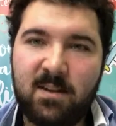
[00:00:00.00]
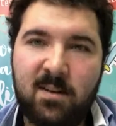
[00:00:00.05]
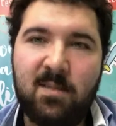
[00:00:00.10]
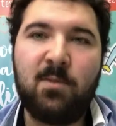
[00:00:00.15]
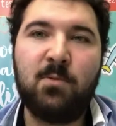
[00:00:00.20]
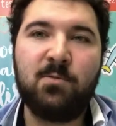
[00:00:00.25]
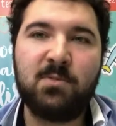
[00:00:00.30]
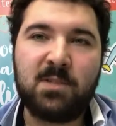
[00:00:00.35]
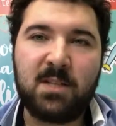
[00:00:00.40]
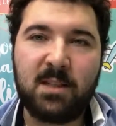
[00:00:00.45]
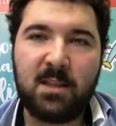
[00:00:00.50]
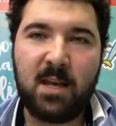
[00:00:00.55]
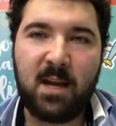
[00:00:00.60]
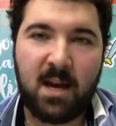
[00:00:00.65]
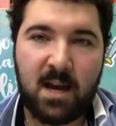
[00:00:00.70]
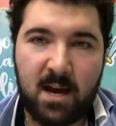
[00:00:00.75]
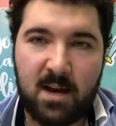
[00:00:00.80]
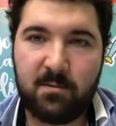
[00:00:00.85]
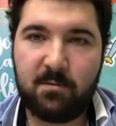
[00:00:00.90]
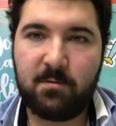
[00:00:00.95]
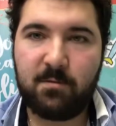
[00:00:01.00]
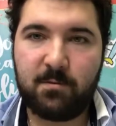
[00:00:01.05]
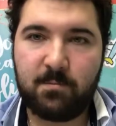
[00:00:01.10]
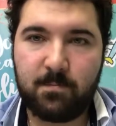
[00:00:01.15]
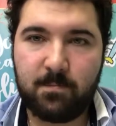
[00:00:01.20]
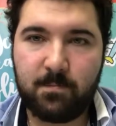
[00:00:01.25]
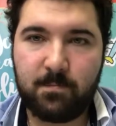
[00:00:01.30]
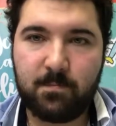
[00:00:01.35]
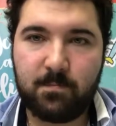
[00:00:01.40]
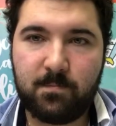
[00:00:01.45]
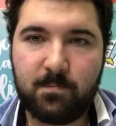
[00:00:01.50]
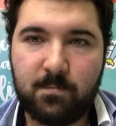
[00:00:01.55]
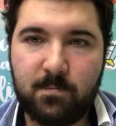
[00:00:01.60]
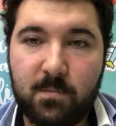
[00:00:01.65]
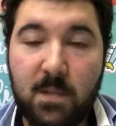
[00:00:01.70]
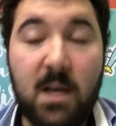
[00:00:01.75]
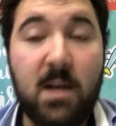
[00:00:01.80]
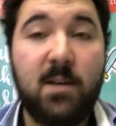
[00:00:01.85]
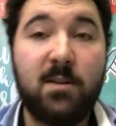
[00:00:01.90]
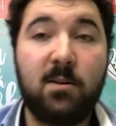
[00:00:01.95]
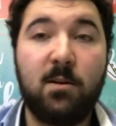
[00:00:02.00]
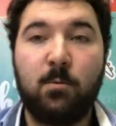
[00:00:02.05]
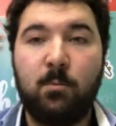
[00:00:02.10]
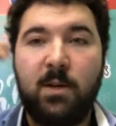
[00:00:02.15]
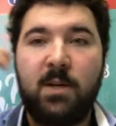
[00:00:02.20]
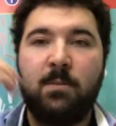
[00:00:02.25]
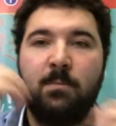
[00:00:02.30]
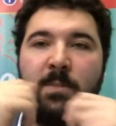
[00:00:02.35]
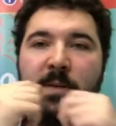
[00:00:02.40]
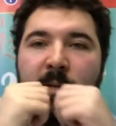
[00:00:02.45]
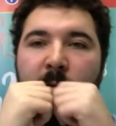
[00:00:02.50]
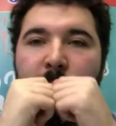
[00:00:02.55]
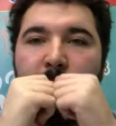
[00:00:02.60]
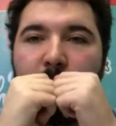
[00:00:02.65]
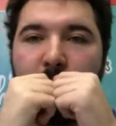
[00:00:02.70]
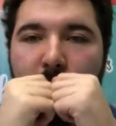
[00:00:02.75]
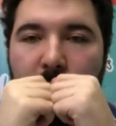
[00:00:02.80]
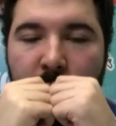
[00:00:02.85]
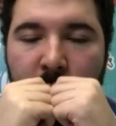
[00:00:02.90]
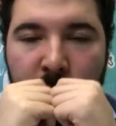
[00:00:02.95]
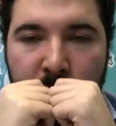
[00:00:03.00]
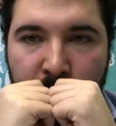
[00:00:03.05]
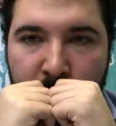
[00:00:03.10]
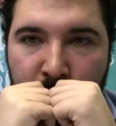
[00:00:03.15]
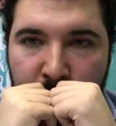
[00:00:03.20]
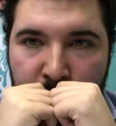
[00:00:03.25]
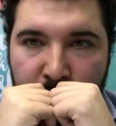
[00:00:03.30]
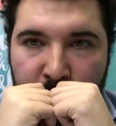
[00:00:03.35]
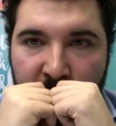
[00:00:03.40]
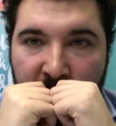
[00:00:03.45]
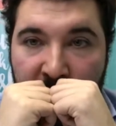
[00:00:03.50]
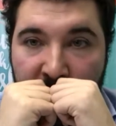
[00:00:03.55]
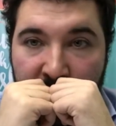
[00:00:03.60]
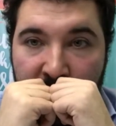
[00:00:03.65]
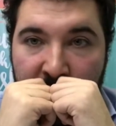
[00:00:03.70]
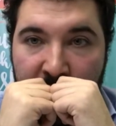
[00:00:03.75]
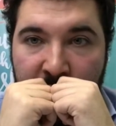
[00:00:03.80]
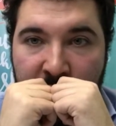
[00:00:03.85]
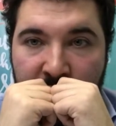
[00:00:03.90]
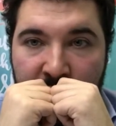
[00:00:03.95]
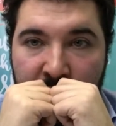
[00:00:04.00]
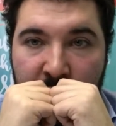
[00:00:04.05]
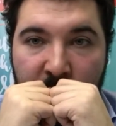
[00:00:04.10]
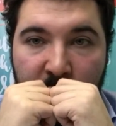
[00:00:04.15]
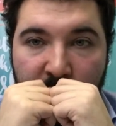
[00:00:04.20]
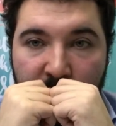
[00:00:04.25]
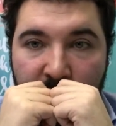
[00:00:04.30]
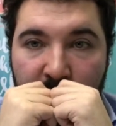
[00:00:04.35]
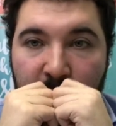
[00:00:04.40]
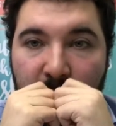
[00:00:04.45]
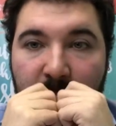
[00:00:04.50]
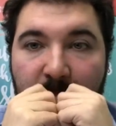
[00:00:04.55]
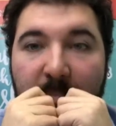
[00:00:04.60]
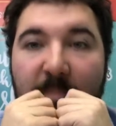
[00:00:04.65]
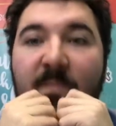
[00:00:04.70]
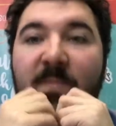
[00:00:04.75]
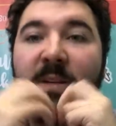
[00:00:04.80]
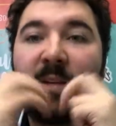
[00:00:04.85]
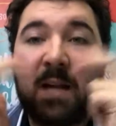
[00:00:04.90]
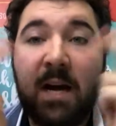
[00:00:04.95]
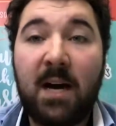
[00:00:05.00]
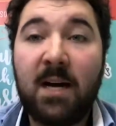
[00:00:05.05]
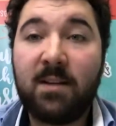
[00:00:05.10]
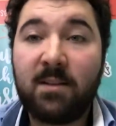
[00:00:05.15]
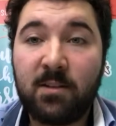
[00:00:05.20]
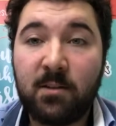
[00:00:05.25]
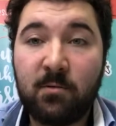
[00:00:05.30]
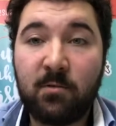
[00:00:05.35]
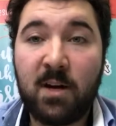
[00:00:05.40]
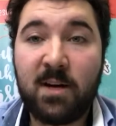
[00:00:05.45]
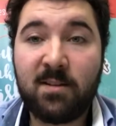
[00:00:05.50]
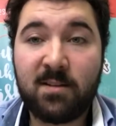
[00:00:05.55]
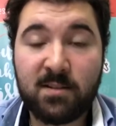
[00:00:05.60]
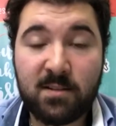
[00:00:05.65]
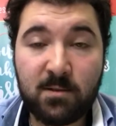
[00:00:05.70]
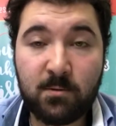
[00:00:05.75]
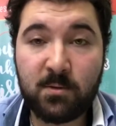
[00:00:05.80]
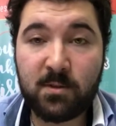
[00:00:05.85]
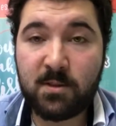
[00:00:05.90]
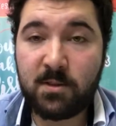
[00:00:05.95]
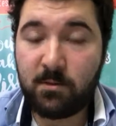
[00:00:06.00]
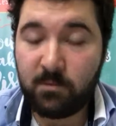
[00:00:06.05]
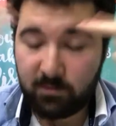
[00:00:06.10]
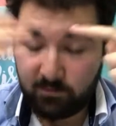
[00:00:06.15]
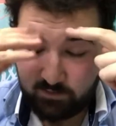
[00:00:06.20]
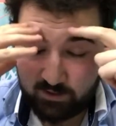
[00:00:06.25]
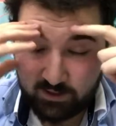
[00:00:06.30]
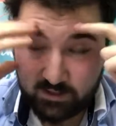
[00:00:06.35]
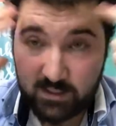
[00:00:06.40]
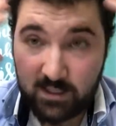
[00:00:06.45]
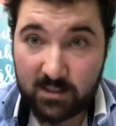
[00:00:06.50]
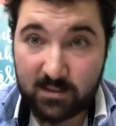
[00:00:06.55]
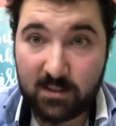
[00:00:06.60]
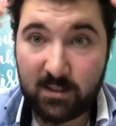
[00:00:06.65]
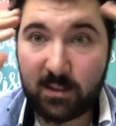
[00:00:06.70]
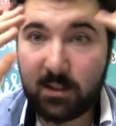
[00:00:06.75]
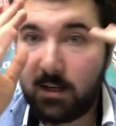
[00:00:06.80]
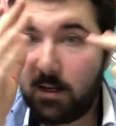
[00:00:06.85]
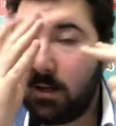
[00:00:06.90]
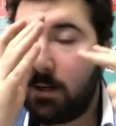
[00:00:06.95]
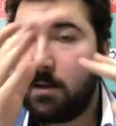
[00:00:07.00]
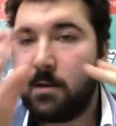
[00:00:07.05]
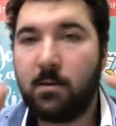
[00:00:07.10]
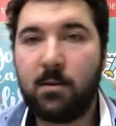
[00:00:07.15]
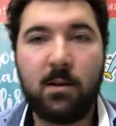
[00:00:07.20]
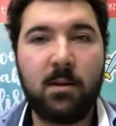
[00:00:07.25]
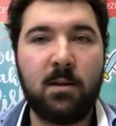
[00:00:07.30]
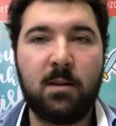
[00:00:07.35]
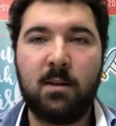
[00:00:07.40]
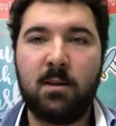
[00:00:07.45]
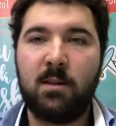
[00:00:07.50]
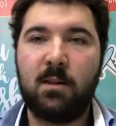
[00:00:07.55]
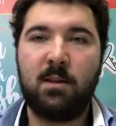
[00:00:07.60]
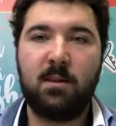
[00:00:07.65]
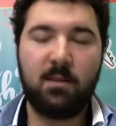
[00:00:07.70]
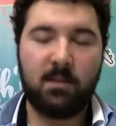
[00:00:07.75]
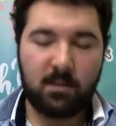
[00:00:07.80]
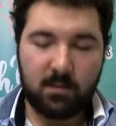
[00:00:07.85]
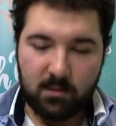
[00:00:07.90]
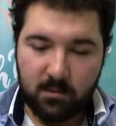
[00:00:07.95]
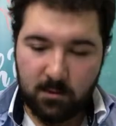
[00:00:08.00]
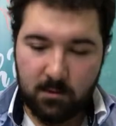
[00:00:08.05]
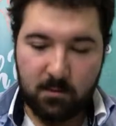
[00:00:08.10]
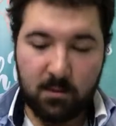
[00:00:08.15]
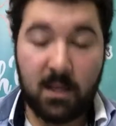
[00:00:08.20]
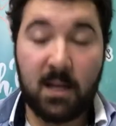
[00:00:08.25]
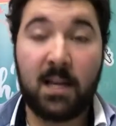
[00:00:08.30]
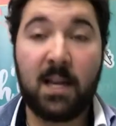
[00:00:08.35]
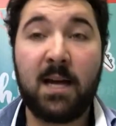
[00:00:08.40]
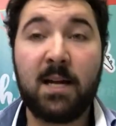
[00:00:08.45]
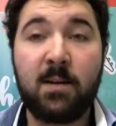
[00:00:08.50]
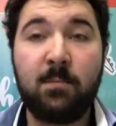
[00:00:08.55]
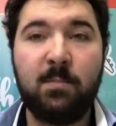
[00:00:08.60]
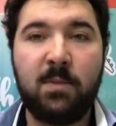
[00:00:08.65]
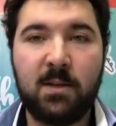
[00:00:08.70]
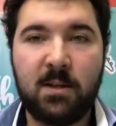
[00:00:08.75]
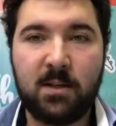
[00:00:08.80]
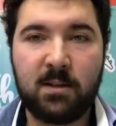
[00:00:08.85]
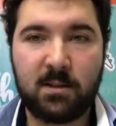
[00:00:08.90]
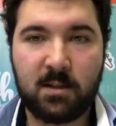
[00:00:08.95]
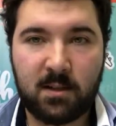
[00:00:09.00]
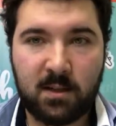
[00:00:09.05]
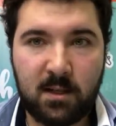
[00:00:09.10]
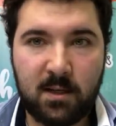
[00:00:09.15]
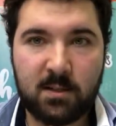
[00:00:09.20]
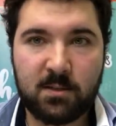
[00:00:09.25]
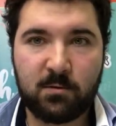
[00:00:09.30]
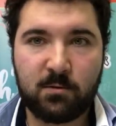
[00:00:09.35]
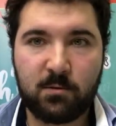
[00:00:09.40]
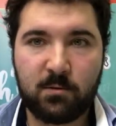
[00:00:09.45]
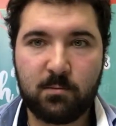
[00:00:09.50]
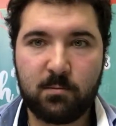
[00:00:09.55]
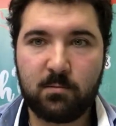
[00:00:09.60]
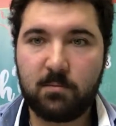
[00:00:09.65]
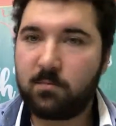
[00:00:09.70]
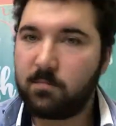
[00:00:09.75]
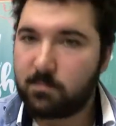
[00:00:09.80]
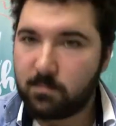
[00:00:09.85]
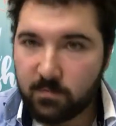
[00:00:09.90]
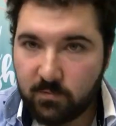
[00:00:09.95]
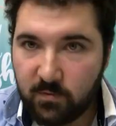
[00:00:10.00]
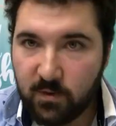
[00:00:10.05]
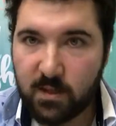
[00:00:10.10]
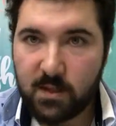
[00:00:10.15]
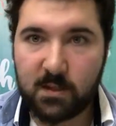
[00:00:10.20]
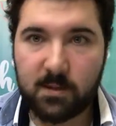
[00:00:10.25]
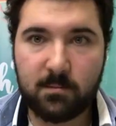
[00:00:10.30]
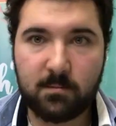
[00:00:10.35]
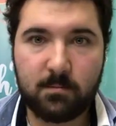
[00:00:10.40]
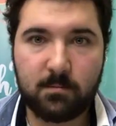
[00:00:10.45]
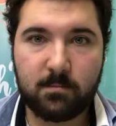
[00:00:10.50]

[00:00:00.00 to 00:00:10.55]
issues that they have. Sure, we can be kind and gracious to a student. Fantastic. They like being in the classroom. Fine.